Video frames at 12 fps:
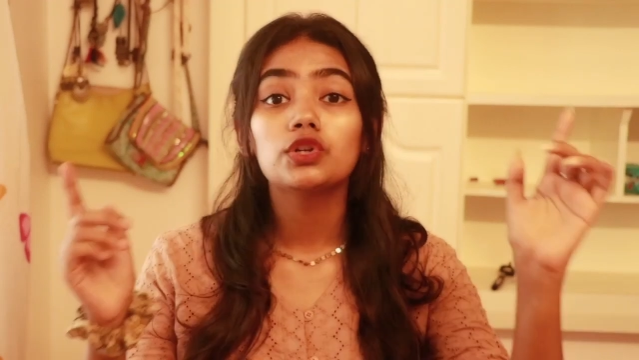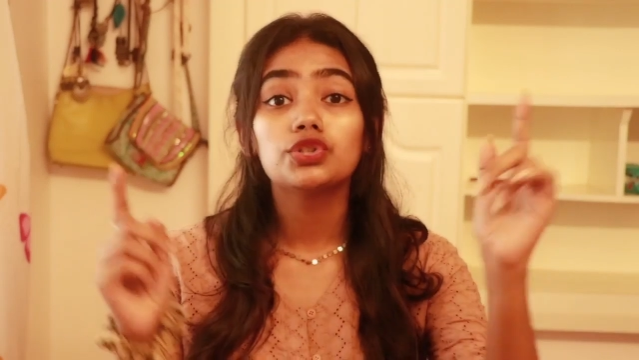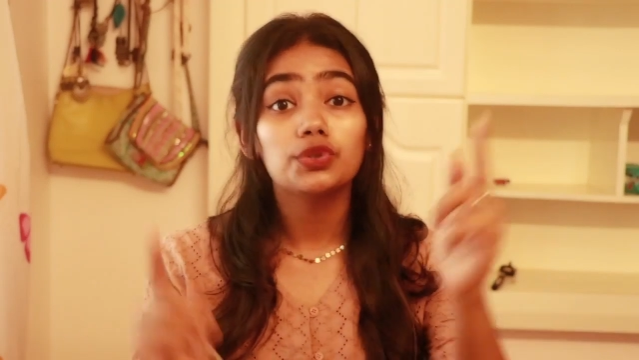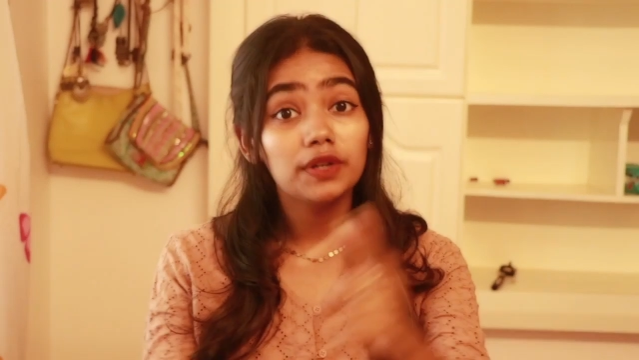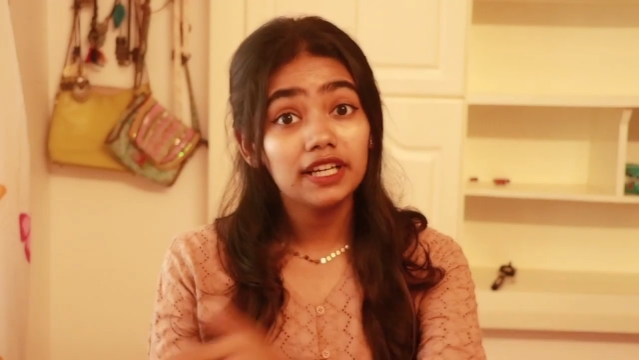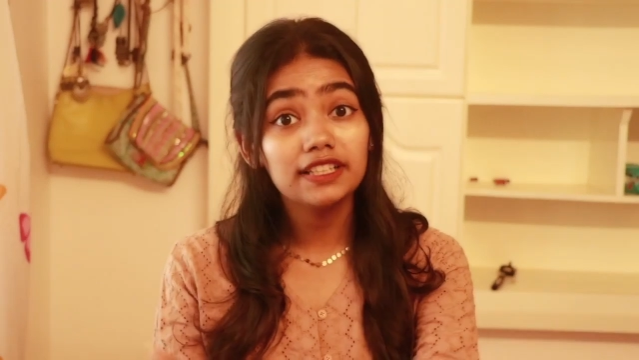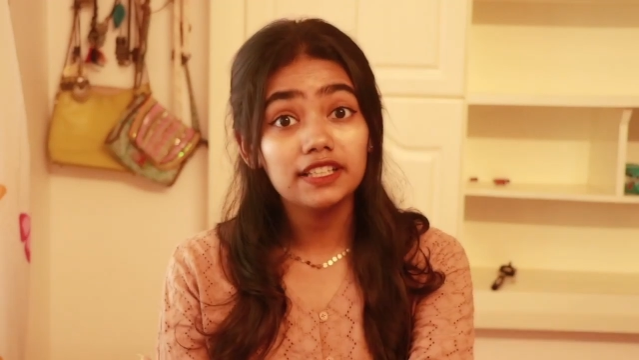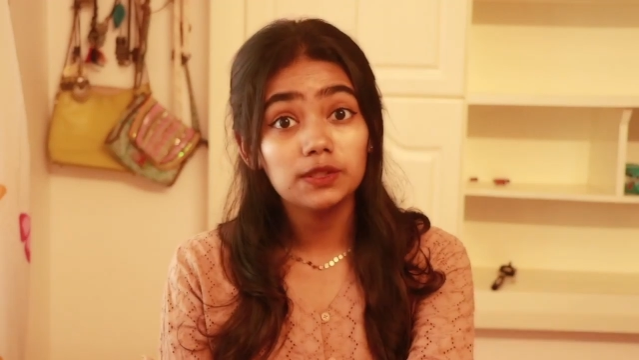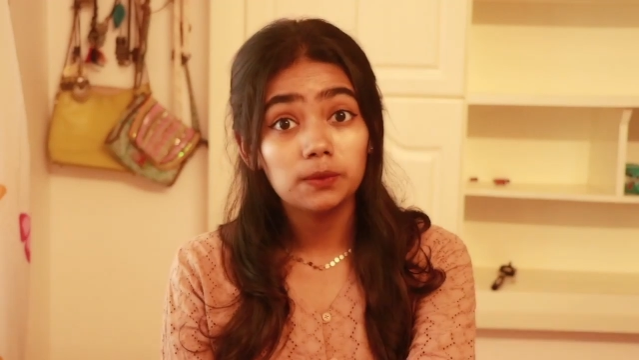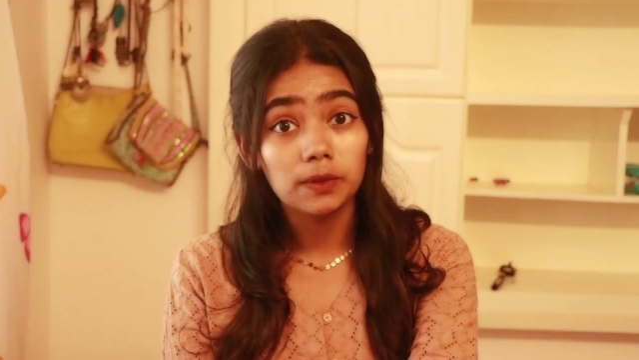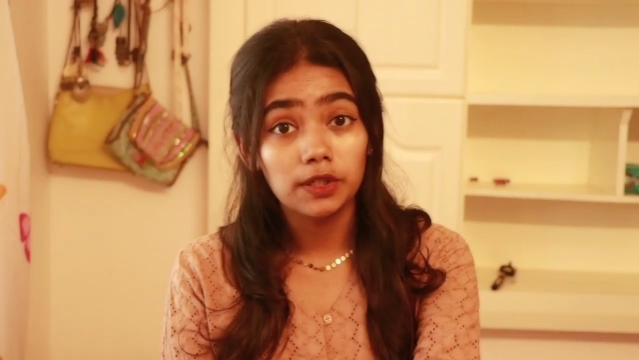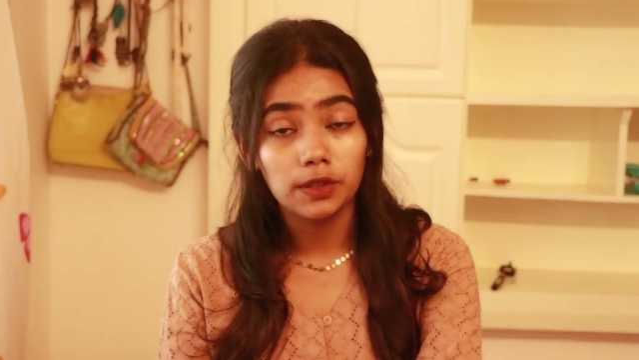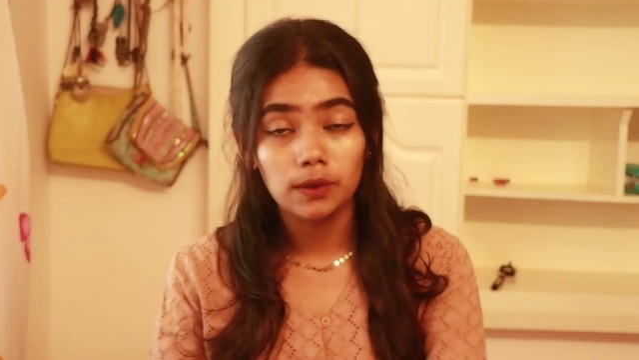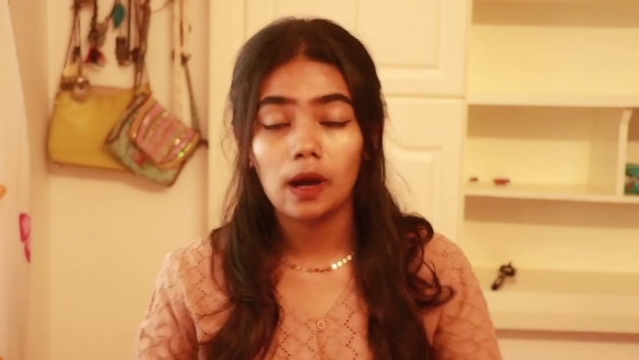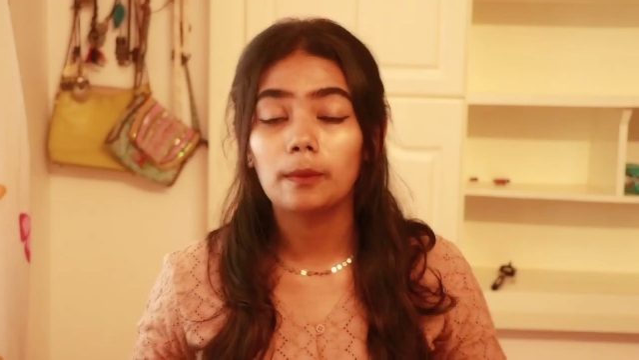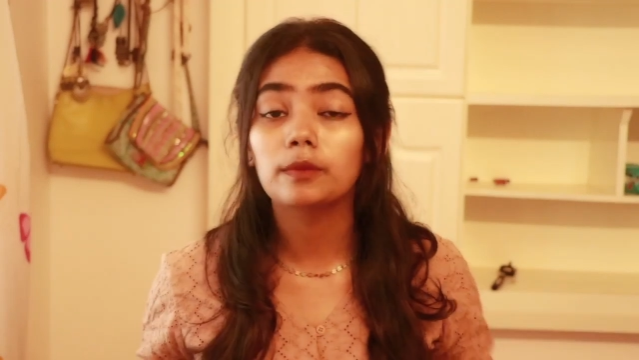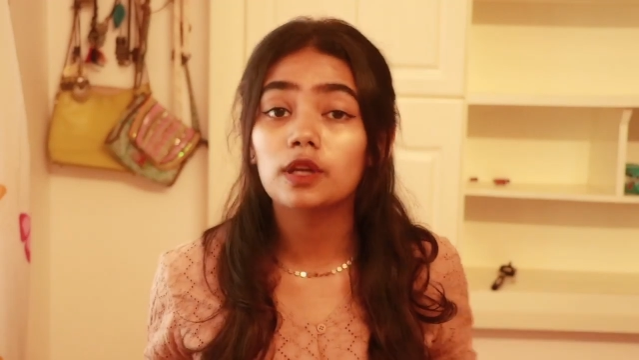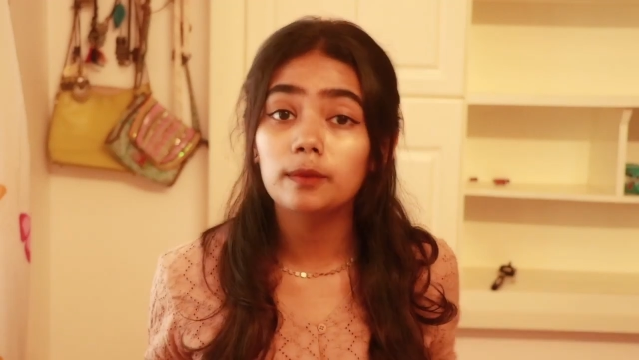Today in this video,
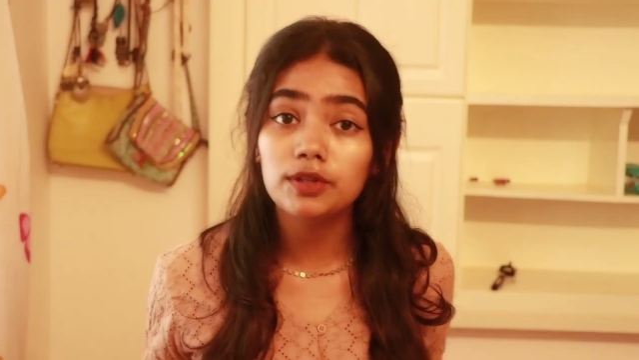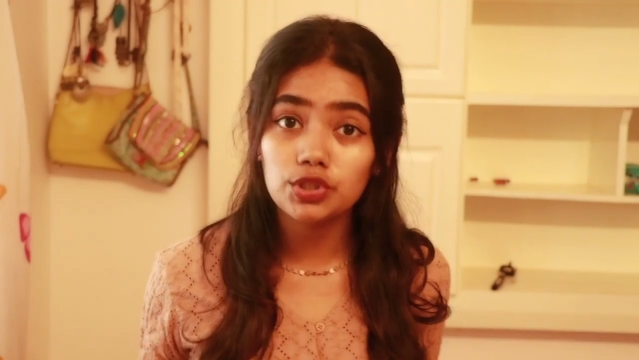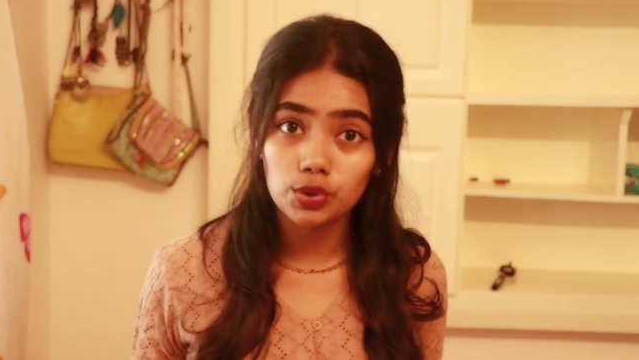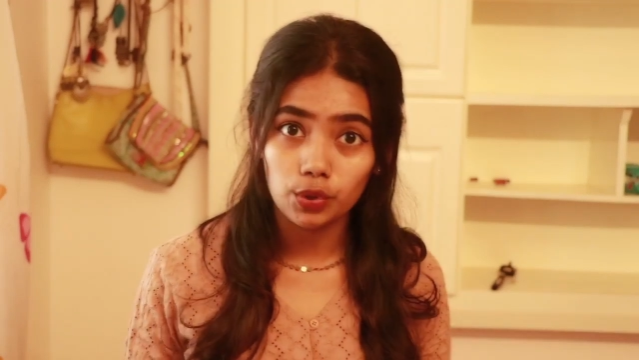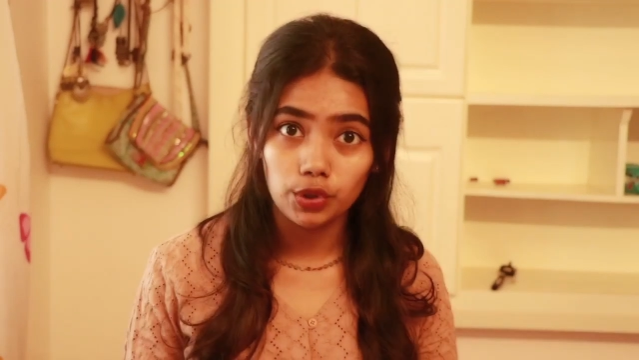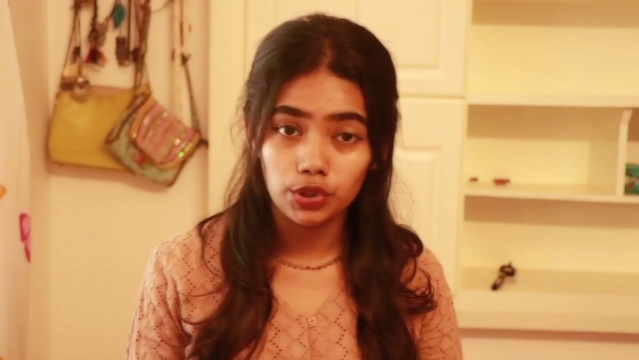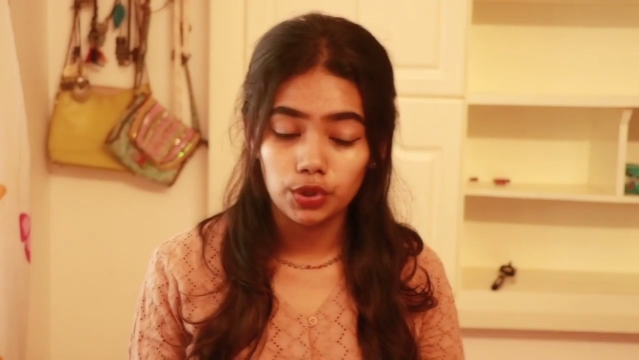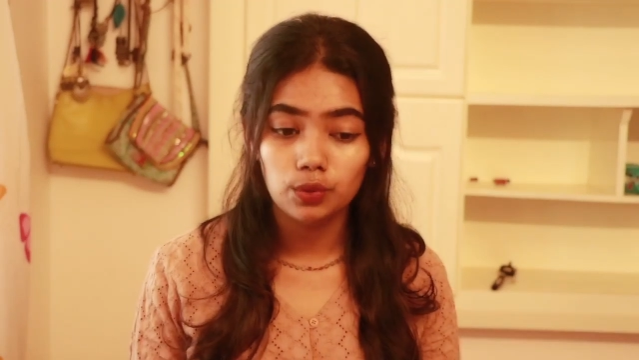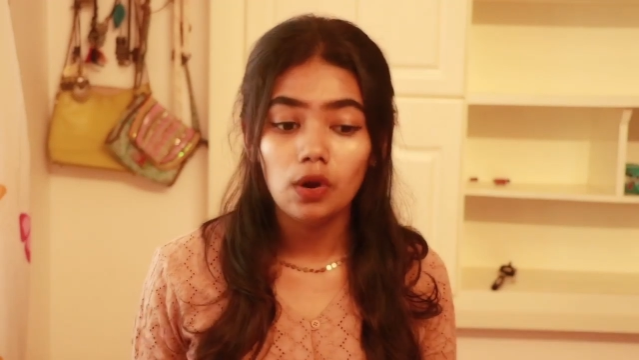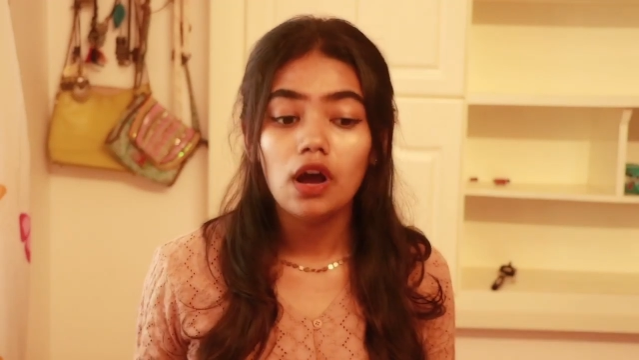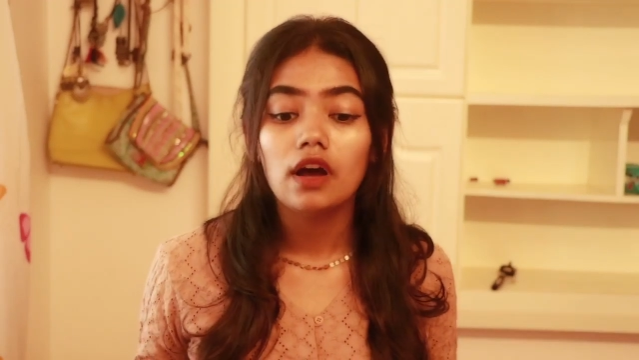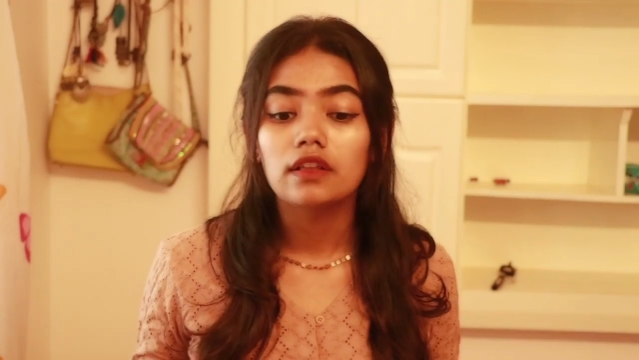I'm going to be showing you